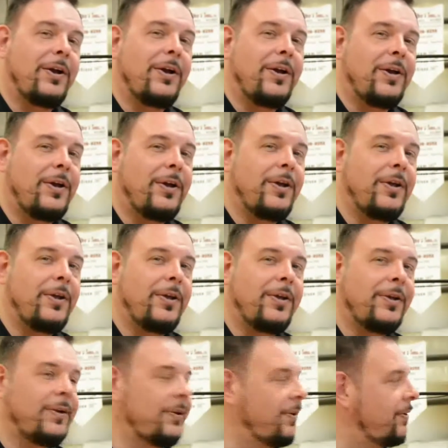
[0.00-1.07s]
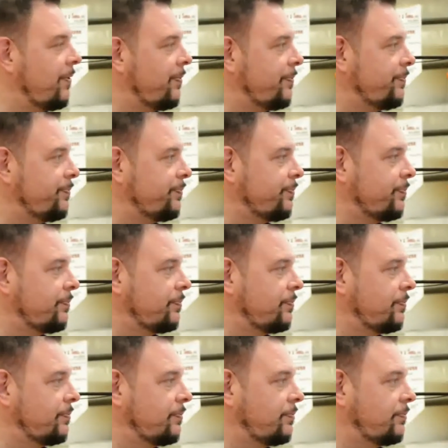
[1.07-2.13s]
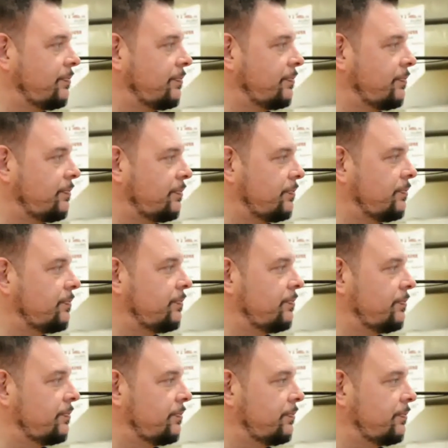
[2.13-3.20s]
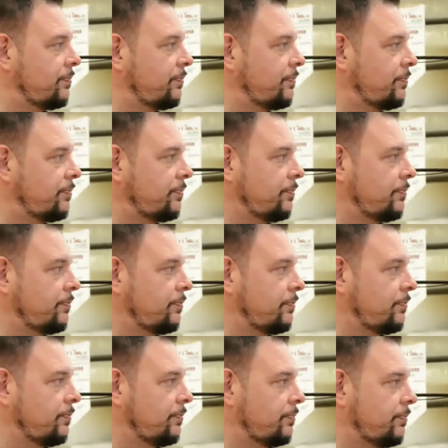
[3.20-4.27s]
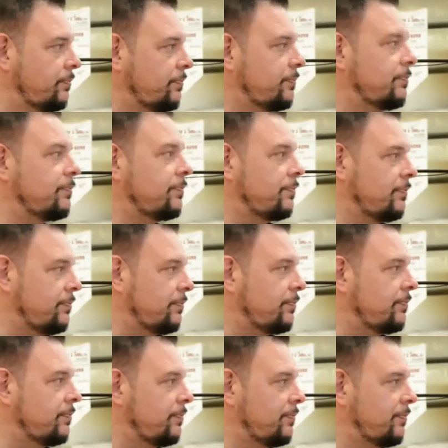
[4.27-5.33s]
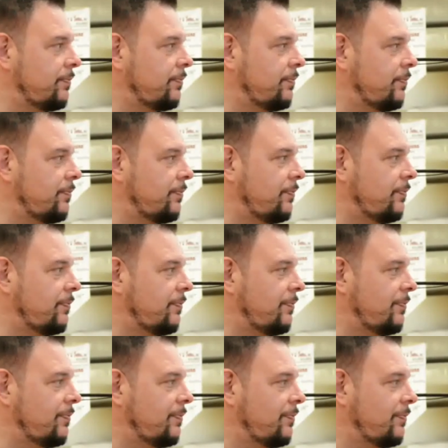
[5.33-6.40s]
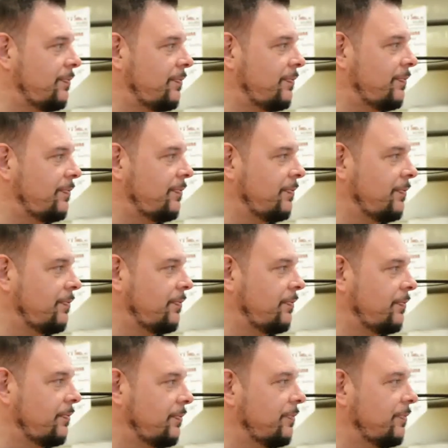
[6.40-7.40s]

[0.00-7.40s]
(not speaking)